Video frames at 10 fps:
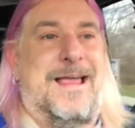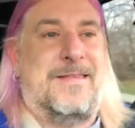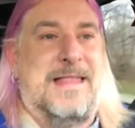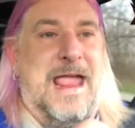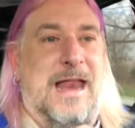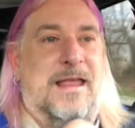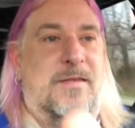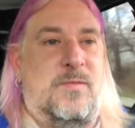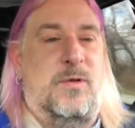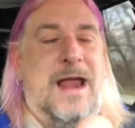last night
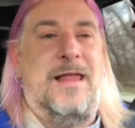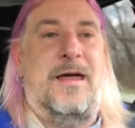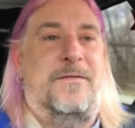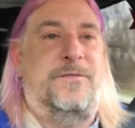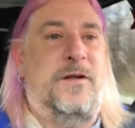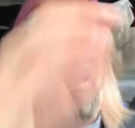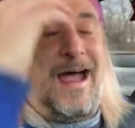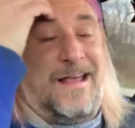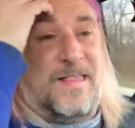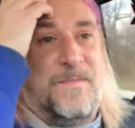is when I left for the
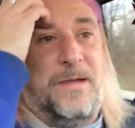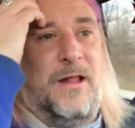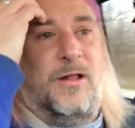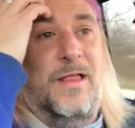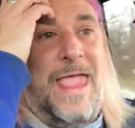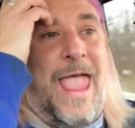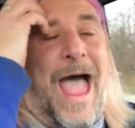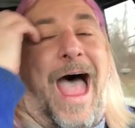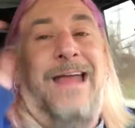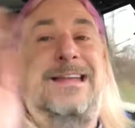hospital,
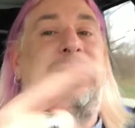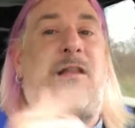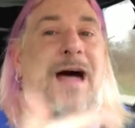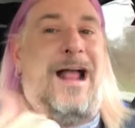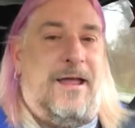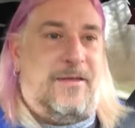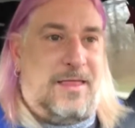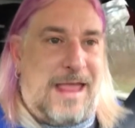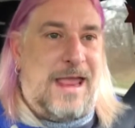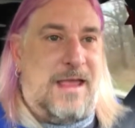I didn't lock
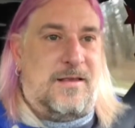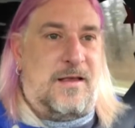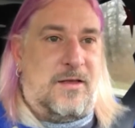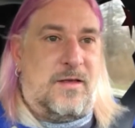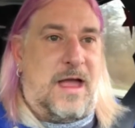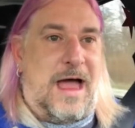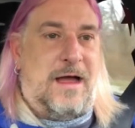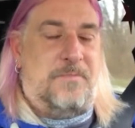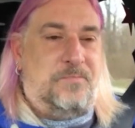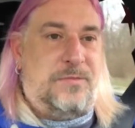the,
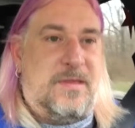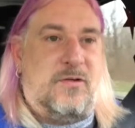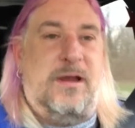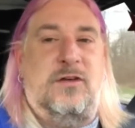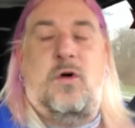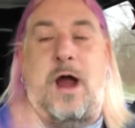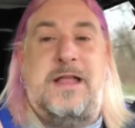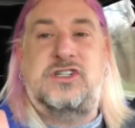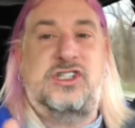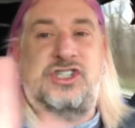screen door.
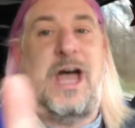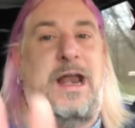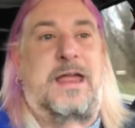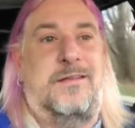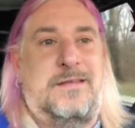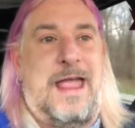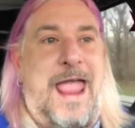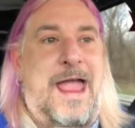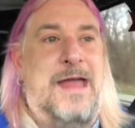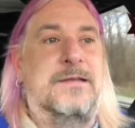I just shut it.
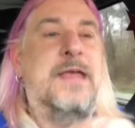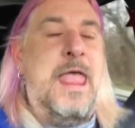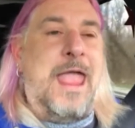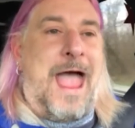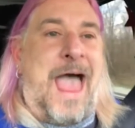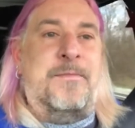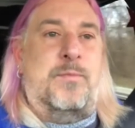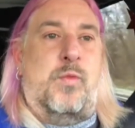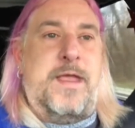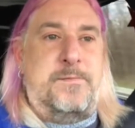And
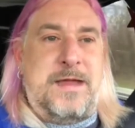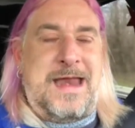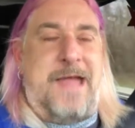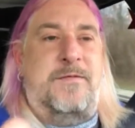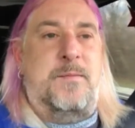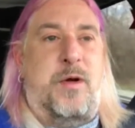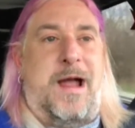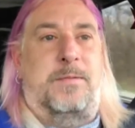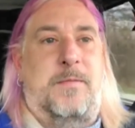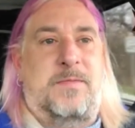we've been having
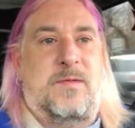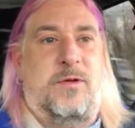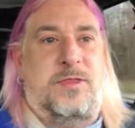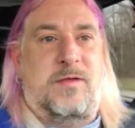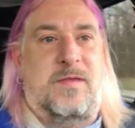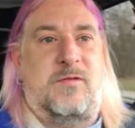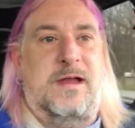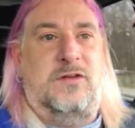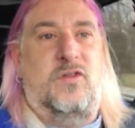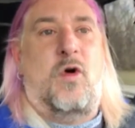problems with the
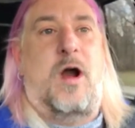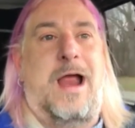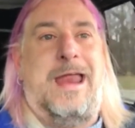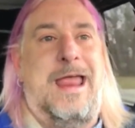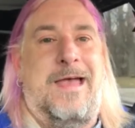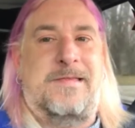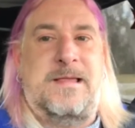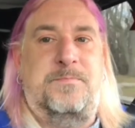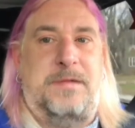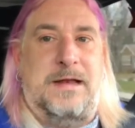screen door. It
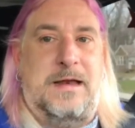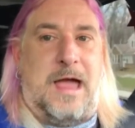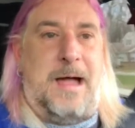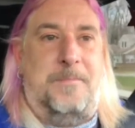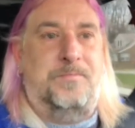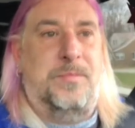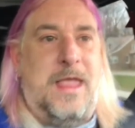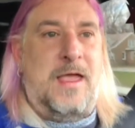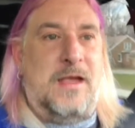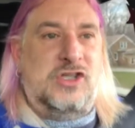hasn't been,
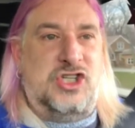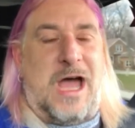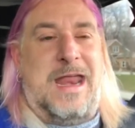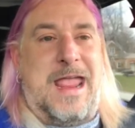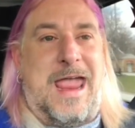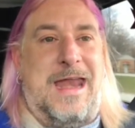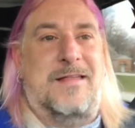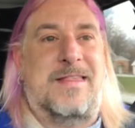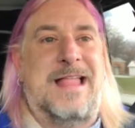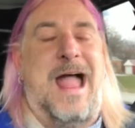shutting, and
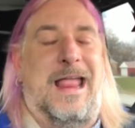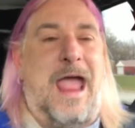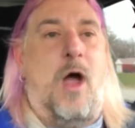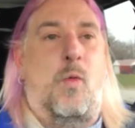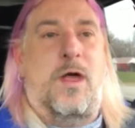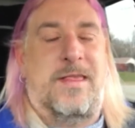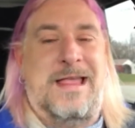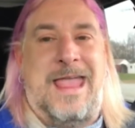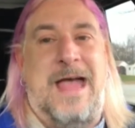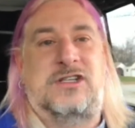it's not,
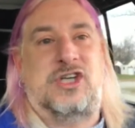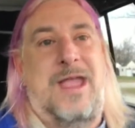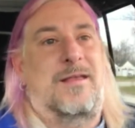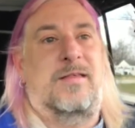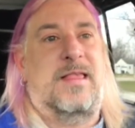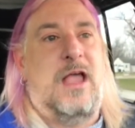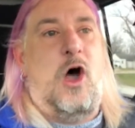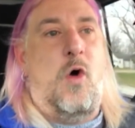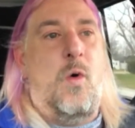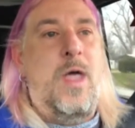wasn't catching.
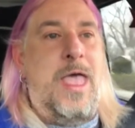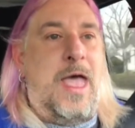So,